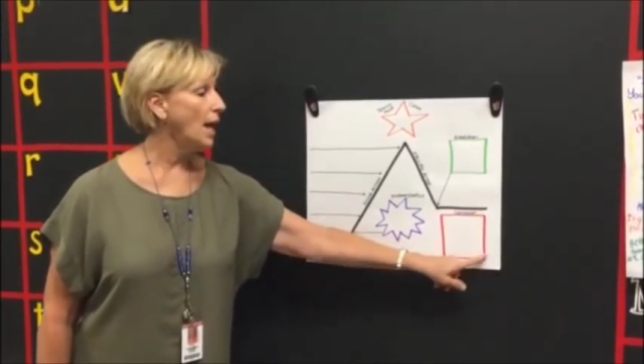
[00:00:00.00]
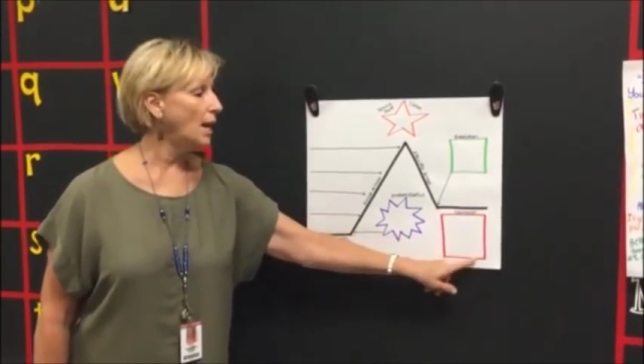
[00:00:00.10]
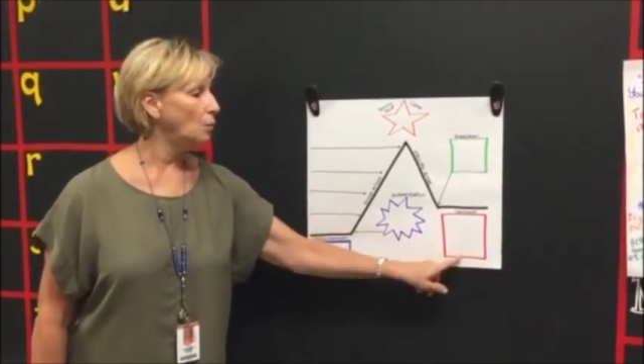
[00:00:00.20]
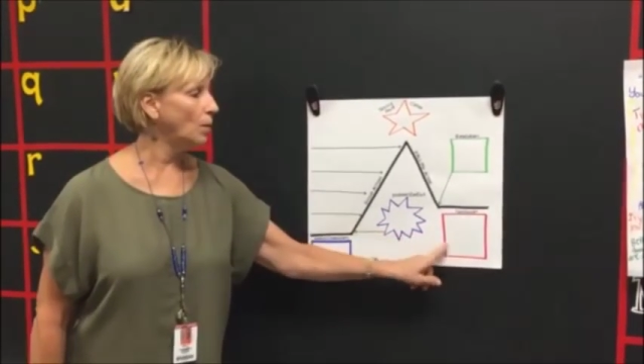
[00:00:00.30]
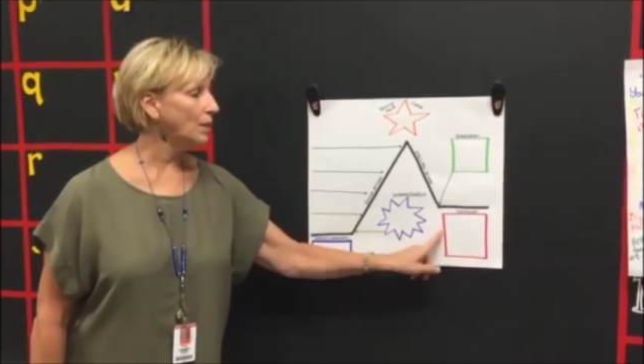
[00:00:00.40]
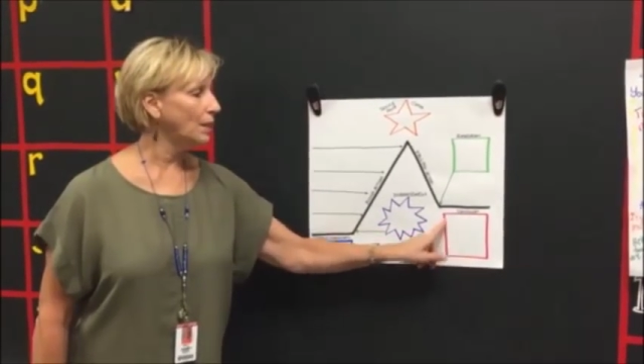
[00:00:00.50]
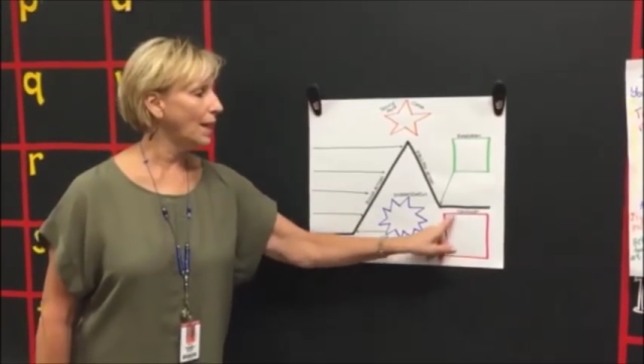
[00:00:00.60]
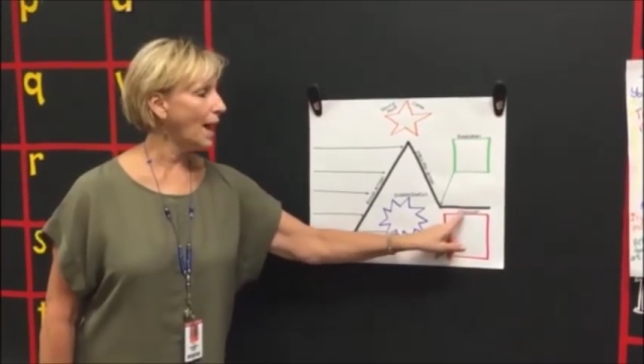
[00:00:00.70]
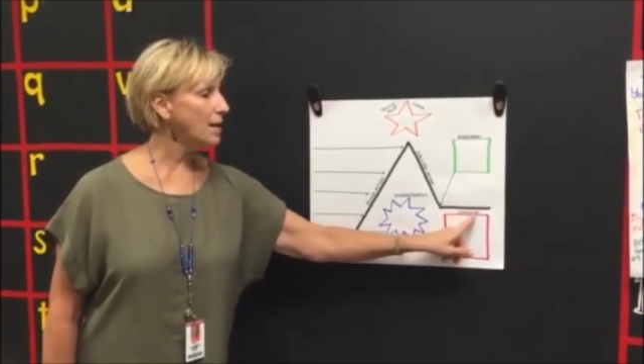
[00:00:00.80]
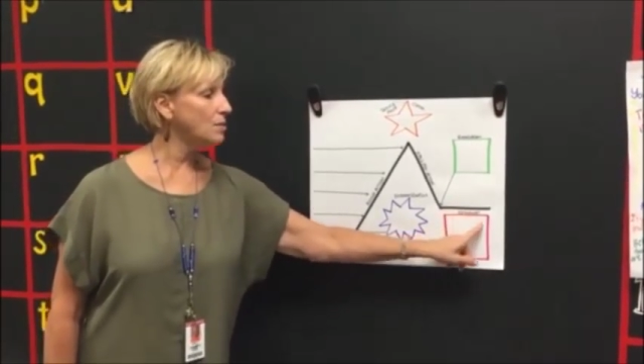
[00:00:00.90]
and what the
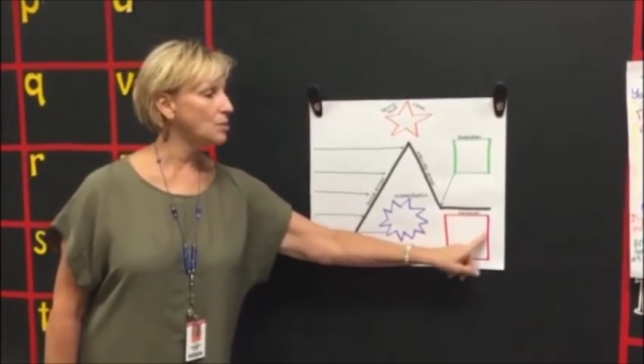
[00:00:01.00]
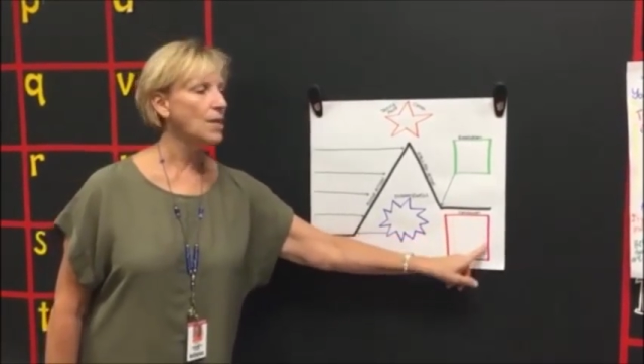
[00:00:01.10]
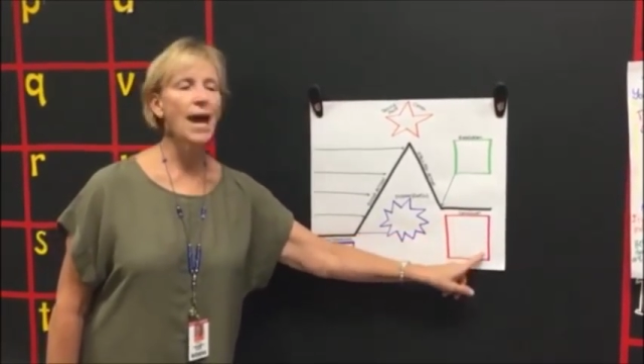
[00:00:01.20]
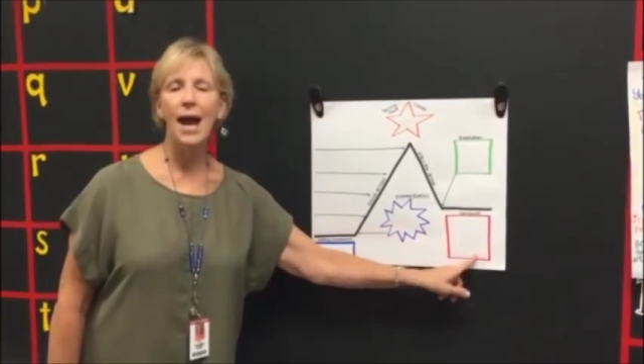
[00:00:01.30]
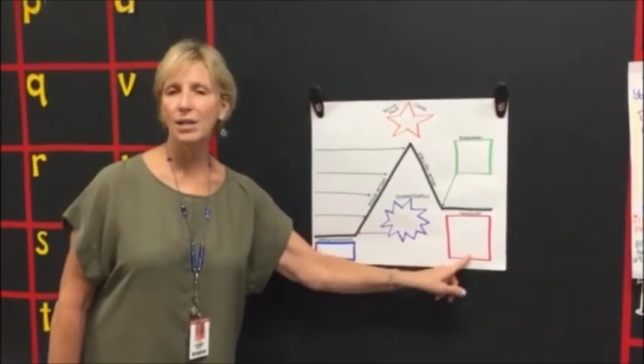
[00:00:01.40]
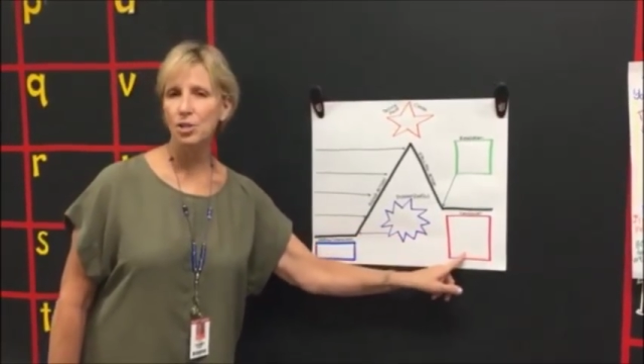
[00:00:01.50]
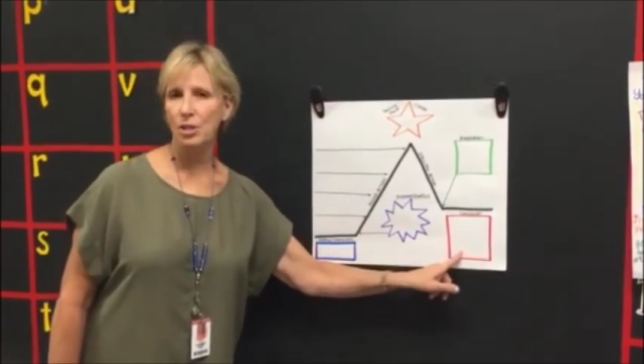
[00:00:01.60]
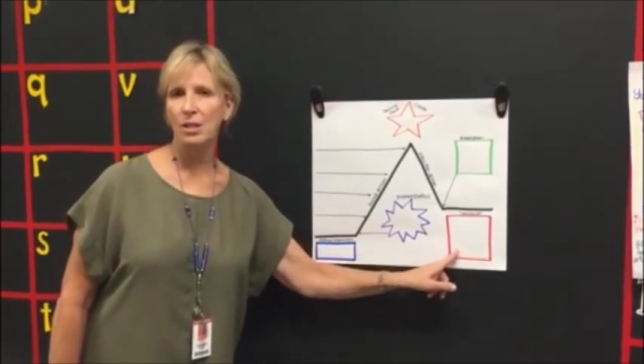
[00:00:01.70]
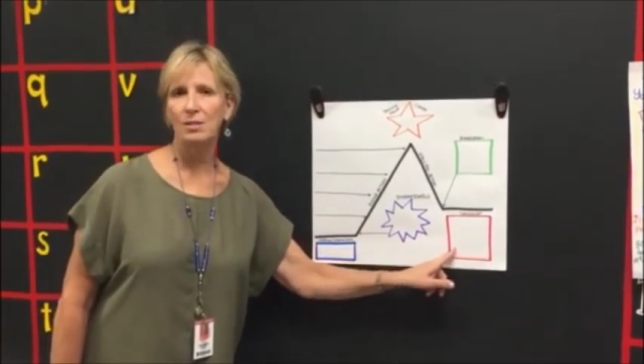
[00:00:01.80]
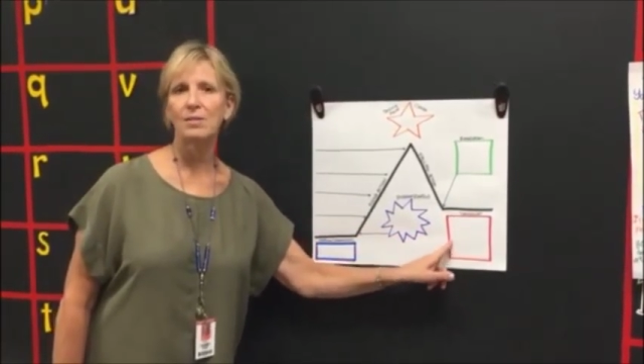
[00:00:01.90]
last
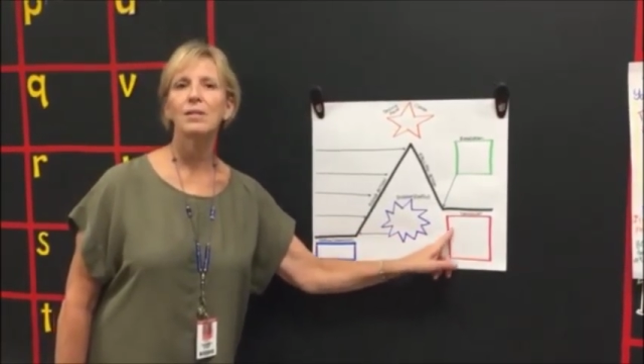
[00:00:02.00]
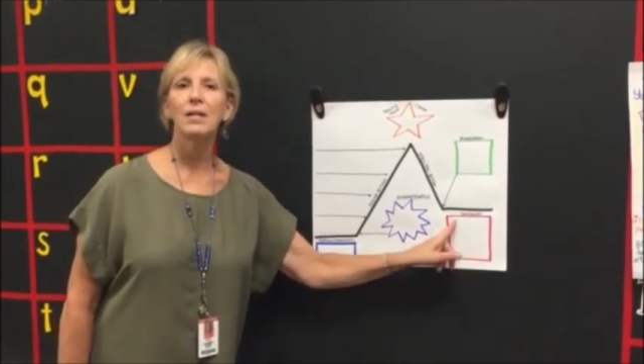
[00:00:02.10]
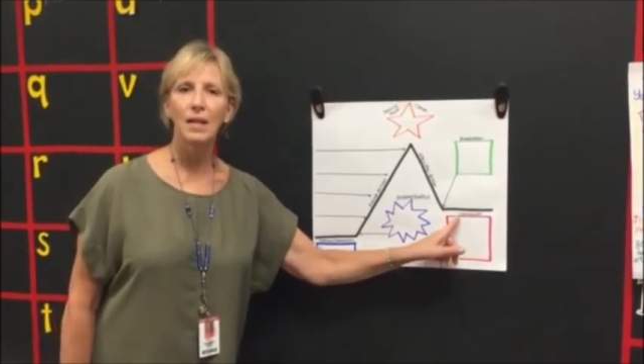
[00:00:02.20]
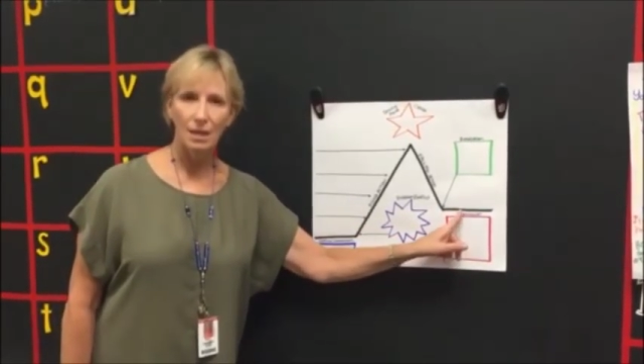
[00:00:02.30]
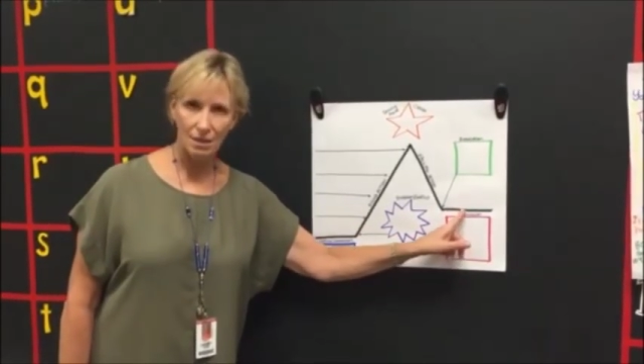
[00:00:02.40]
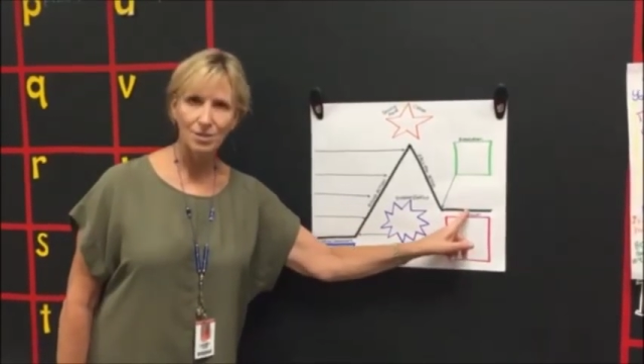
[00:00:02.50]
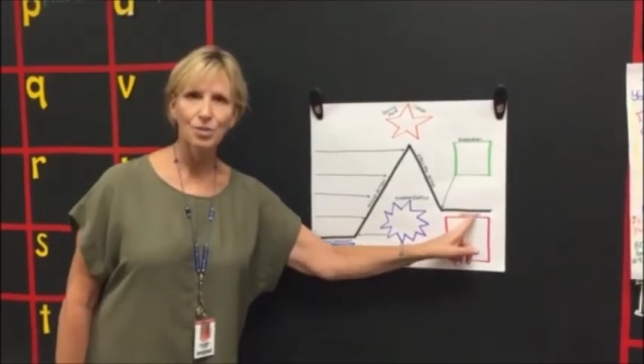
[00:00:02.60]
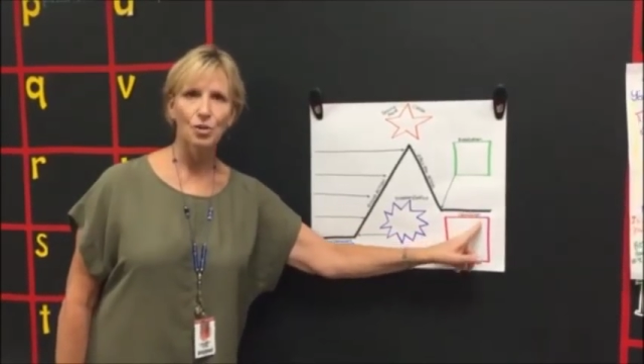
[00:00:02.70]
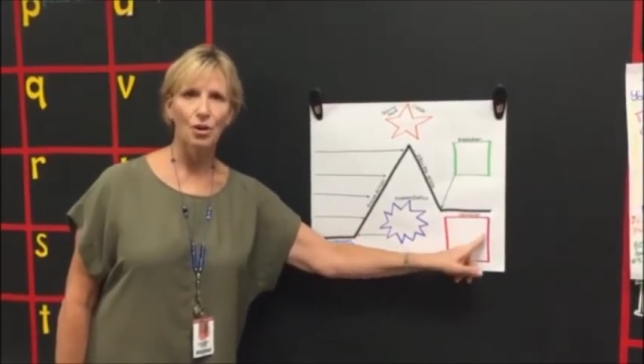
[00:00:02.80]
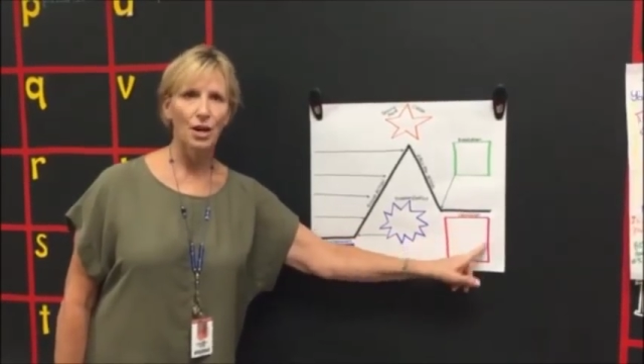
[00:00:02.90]
action is in the
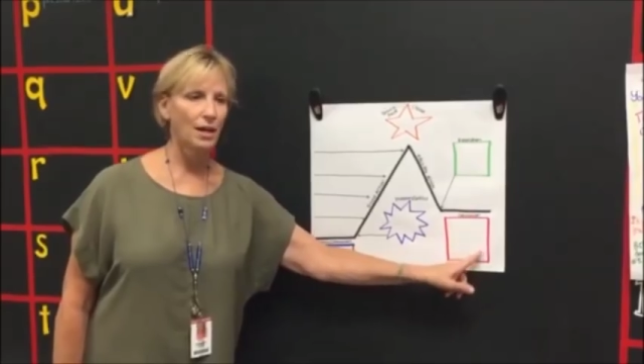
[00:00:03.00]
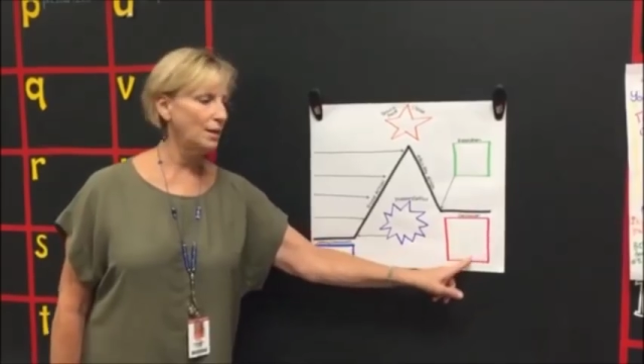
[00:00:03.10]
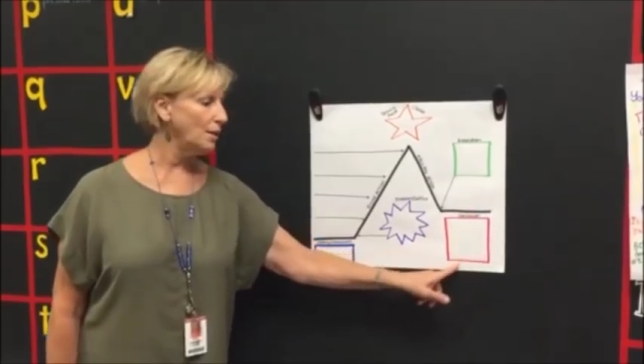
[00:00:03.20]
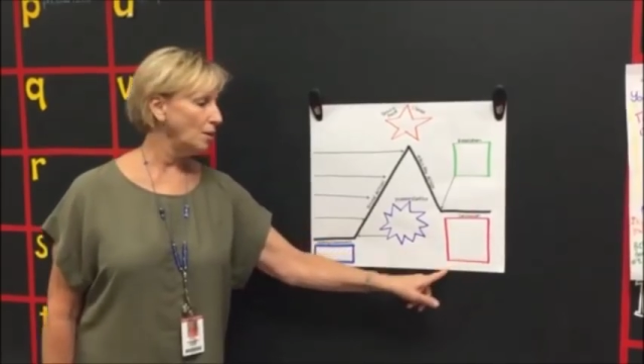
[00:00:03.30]
story.